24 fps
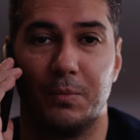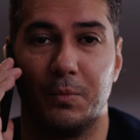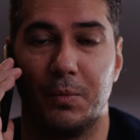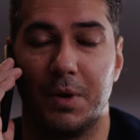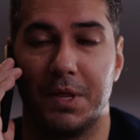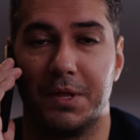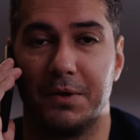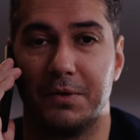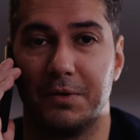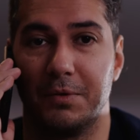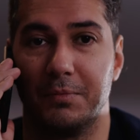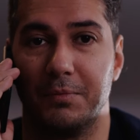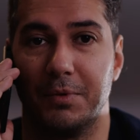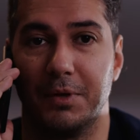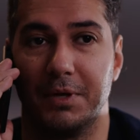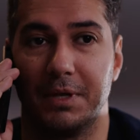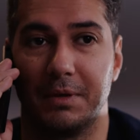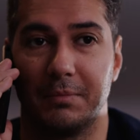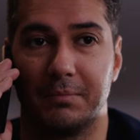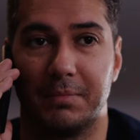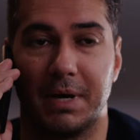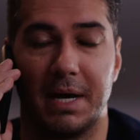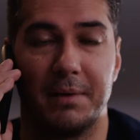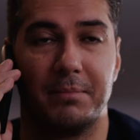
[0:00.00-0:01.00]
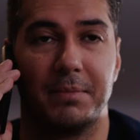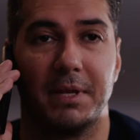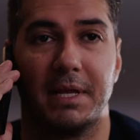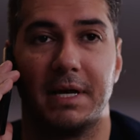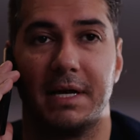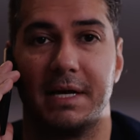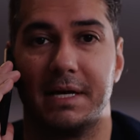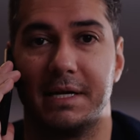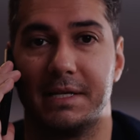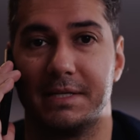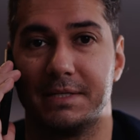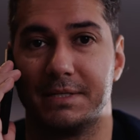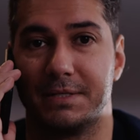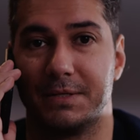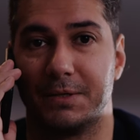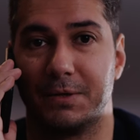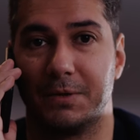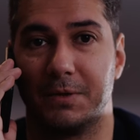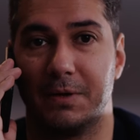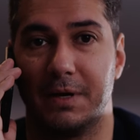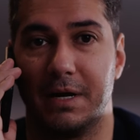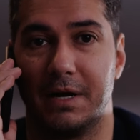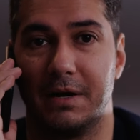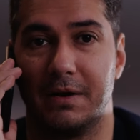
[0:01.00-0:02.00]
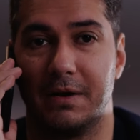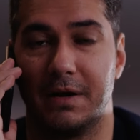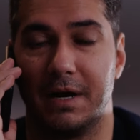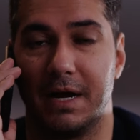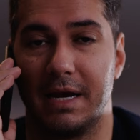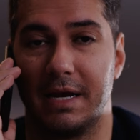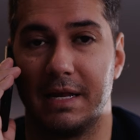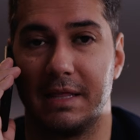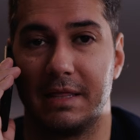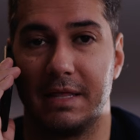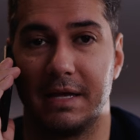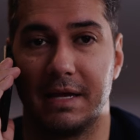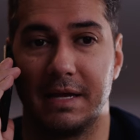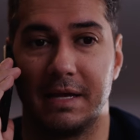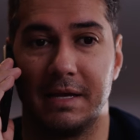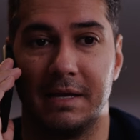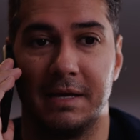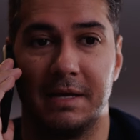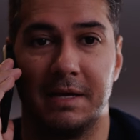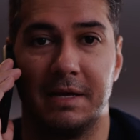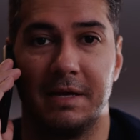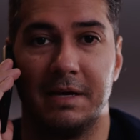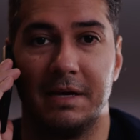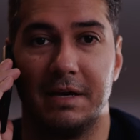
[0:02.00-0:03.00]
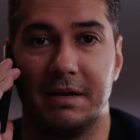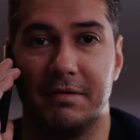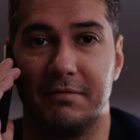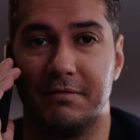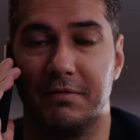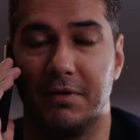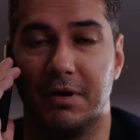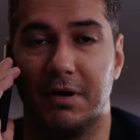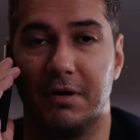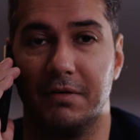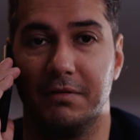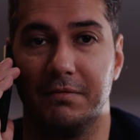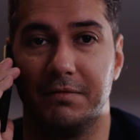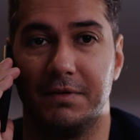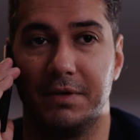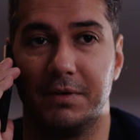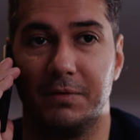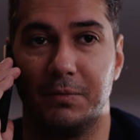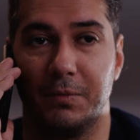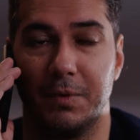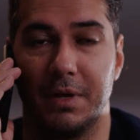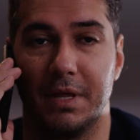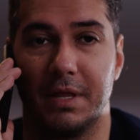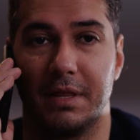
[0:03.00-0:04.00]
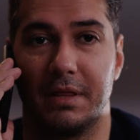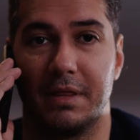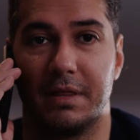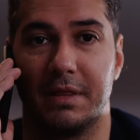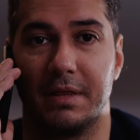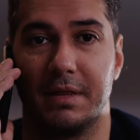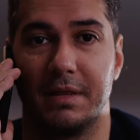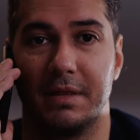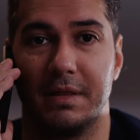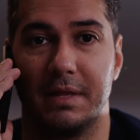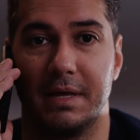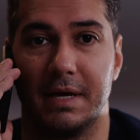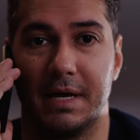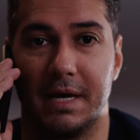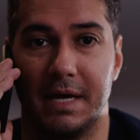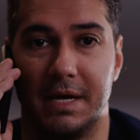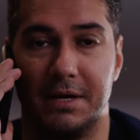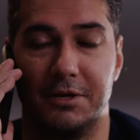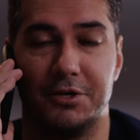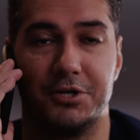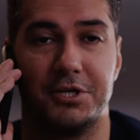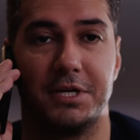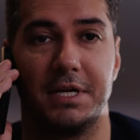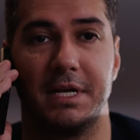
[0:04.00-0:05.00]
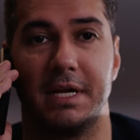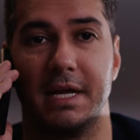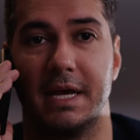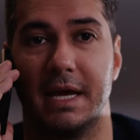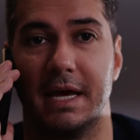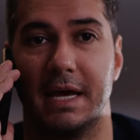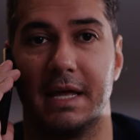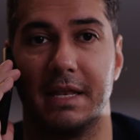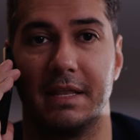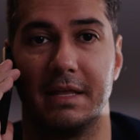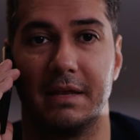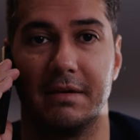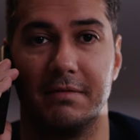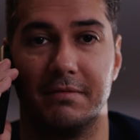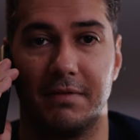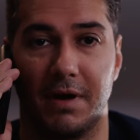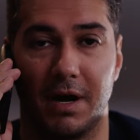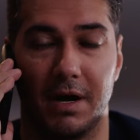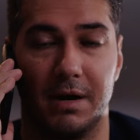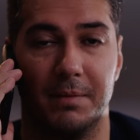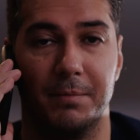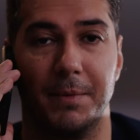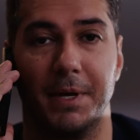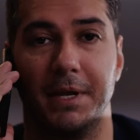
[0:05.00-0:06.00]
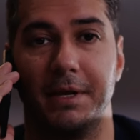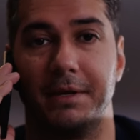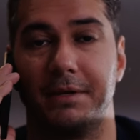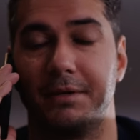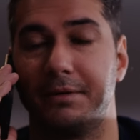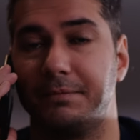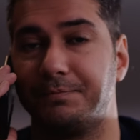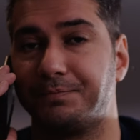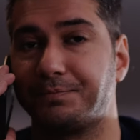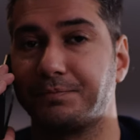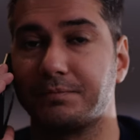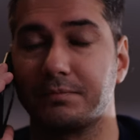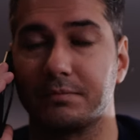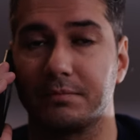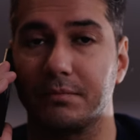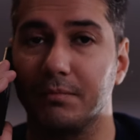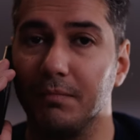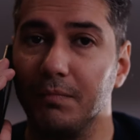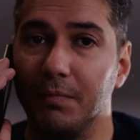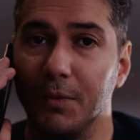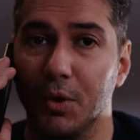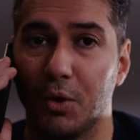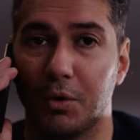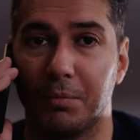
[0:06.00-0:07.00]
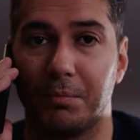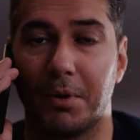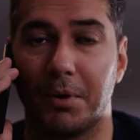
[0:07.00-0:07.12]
whether you're building pipelines or anything involved with the energy and environment or